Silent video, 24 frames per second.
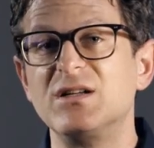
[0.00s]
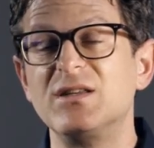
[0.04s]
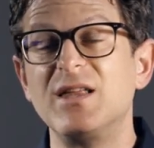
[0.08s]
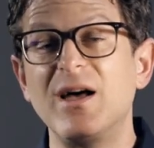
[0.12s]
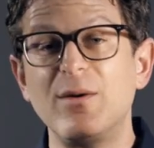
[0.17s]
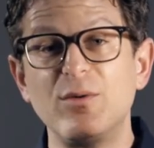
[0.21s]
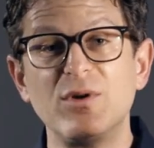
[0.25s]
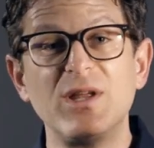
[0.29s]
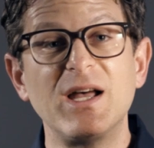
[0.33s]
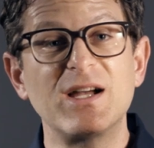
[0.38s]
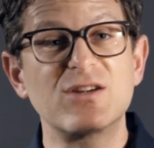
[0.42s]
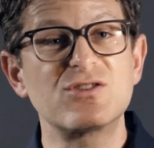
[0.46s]

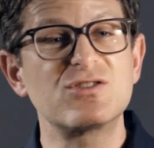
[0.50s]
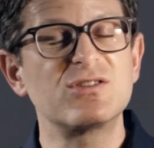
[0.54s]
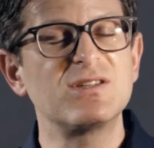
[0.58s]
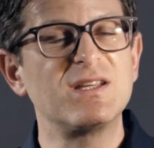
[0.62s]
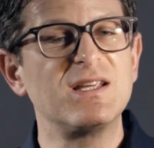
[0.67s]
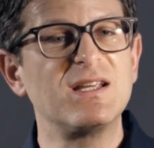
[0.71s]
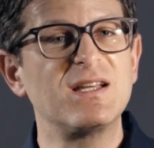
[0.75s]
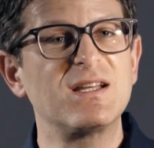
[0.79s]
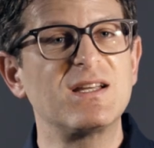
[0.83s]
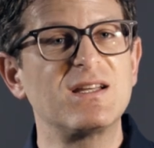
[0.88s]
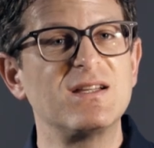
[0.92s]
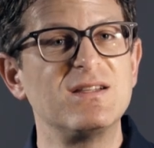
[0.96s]
that will
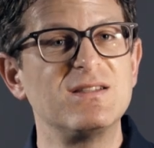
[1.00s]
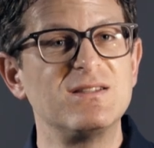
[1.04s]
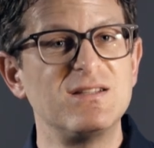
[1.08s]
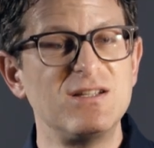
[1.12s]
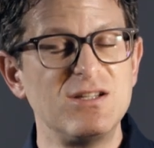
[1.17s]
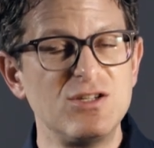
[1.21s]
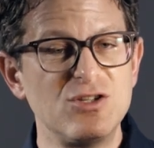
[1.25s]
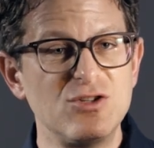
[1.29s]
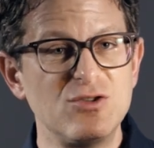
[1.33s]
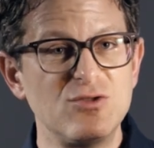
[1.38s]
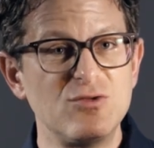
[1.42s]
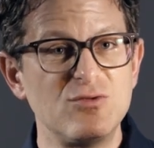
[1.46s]
actually
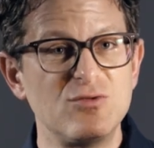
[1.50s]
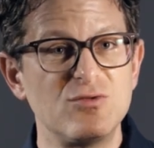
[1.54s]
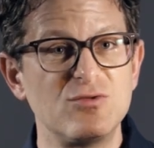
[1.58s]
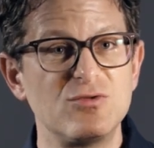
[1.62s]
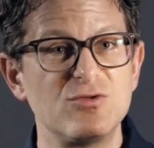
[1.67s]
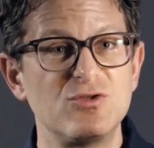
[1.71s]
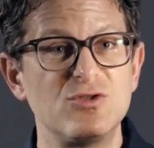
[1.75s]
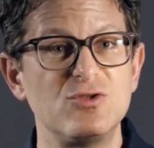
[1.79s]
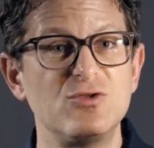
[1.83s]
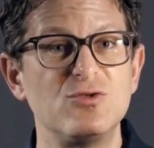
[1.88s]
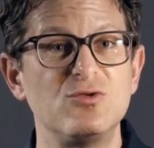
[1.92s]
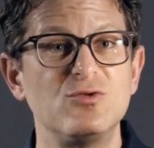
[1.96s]
continue
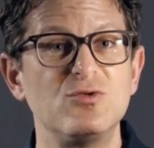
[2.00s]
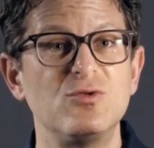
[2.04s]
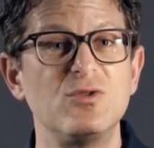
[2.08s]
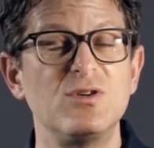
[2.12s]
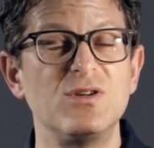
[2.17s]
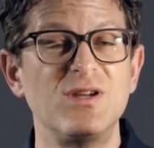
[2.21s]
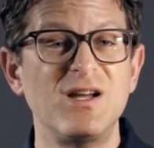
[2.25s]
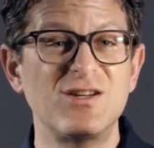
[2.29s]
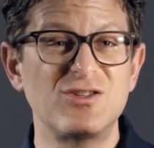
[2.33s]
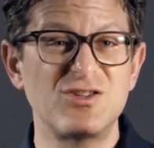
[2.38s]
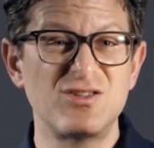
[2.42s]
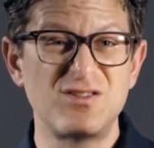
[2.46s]
to
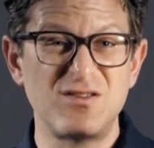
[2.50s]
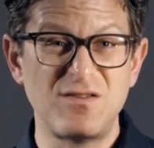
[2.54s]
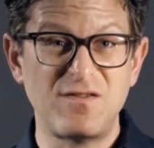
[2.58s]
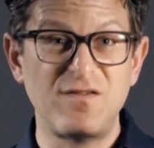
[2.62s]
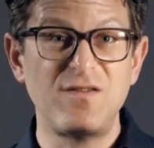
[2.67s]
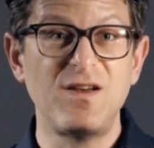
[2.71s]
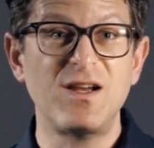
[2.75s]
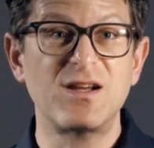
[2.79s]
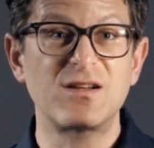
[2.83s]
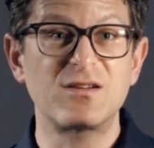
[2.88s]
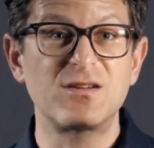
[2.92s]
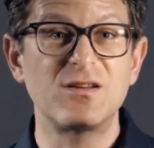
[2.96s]
not just
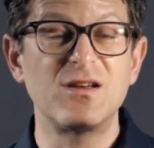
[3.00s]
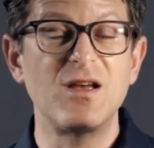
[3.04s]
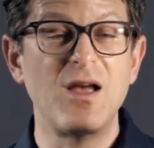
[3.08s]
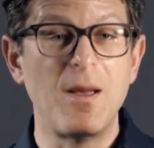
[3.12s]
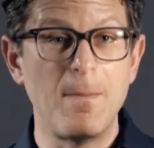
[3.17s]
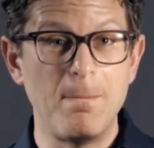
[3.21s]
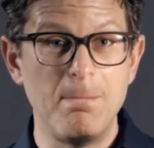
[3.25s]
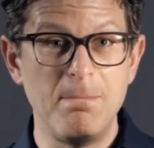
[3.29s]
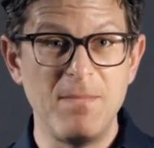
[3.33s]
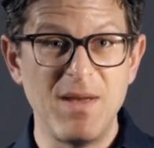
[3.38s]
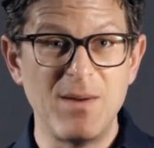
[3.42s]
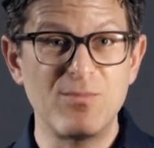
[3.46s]
affect
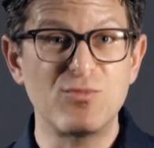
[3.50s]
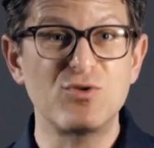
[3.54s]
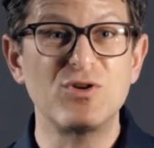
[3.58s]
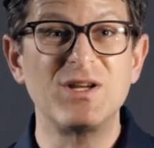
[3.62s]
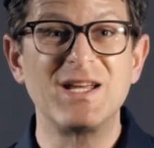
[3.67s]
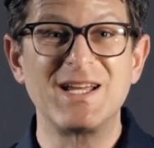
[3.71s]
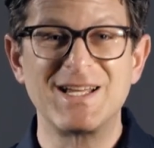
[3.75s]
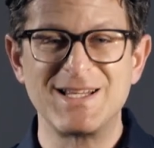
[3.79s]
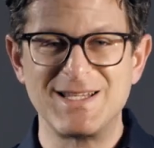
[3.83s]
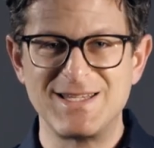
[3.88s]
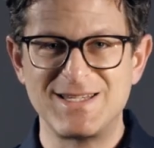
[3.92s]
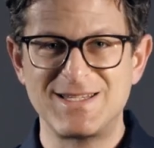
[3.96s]

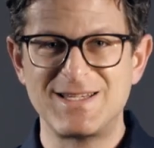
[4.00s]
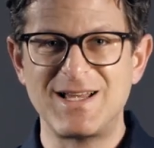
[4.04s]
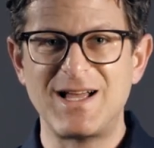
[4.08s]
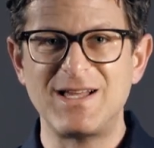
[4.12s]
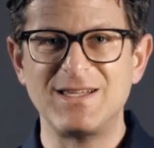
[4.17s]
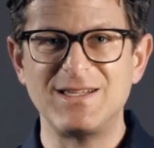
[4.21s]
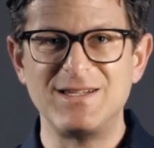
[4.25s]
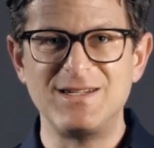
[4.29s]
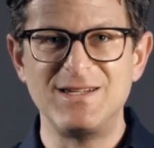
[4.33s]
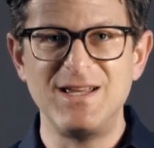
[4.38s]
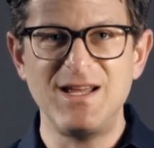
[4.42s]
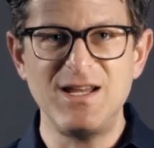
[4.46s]
memory
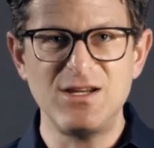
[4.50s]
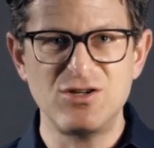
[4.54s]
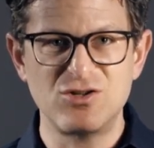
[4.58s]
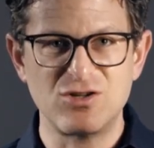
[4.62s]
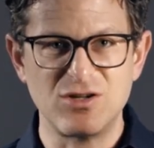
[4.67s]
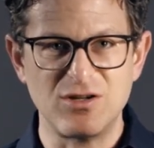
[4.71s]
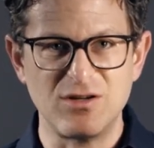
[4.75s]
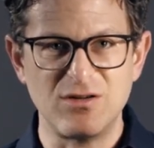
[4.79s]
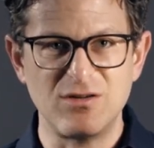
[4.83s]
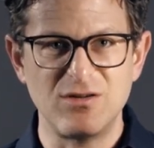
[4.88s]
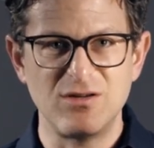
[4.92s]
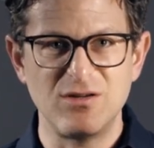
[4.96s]

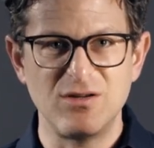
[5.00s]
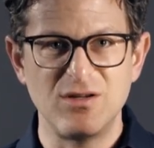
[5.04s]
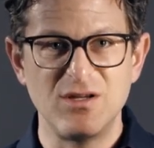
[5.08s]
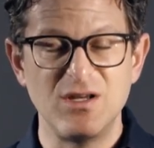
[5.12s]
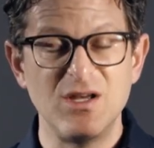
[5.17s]
consolidation,